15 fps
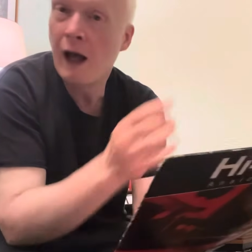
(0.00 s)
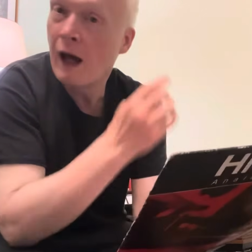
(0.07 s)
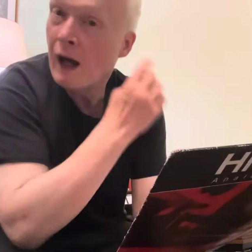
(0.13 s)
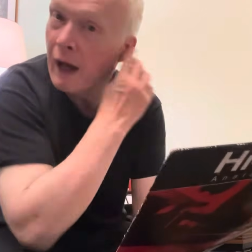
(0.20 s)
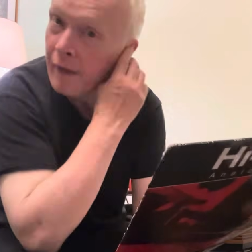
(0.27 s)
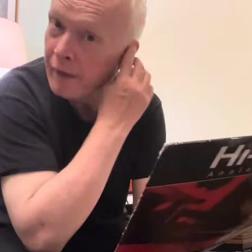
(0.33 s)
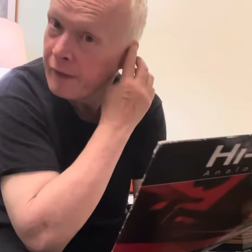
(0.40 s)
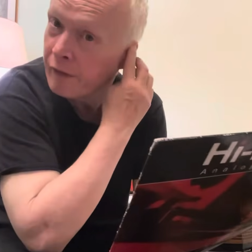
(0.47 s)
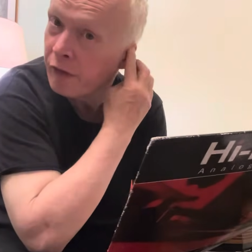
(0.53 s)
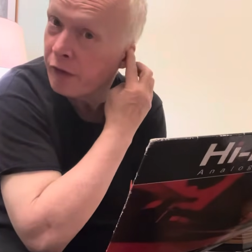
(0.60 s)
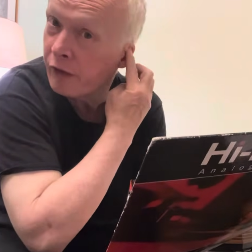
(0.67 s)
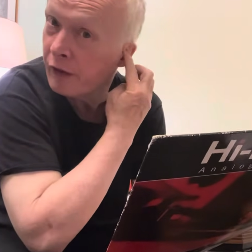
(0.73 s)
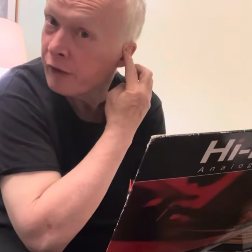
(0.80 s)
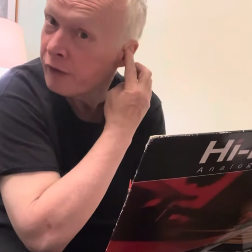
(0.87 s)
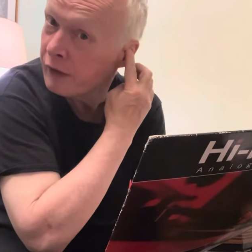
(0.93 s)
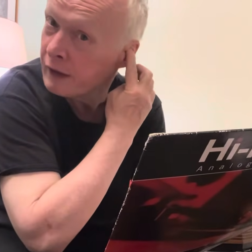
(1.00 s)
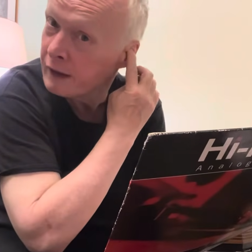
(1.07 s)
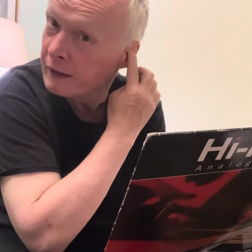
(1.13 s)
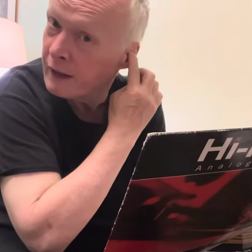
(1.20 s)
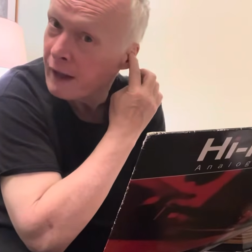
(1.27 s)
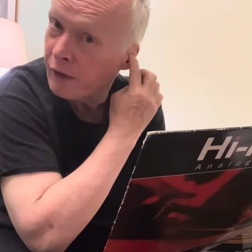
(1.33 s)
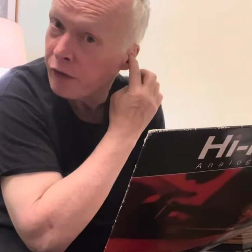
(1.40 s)
and then
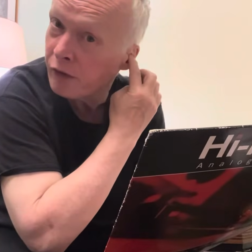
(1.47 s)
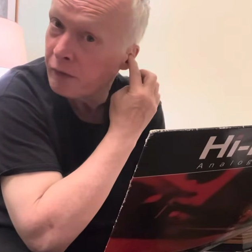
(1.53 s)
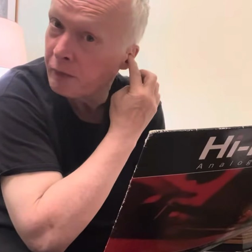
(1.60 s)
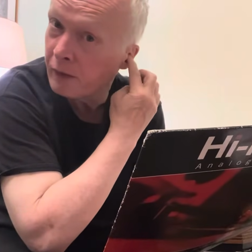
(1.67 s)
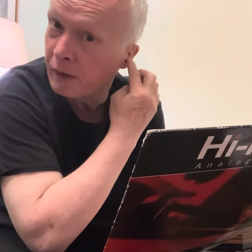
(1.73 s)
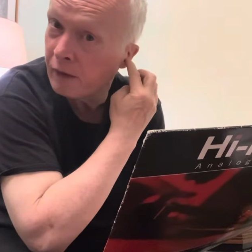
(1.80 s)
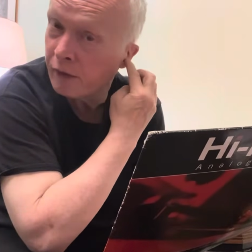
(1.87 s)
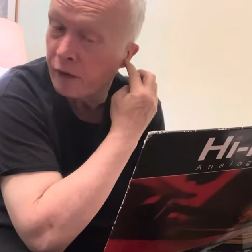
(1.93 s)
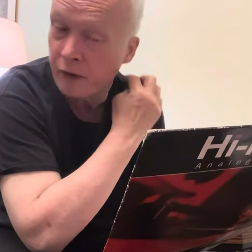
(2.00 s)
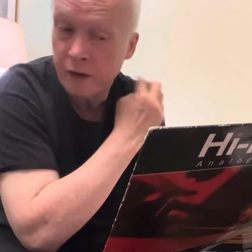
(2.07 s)
16 decibels.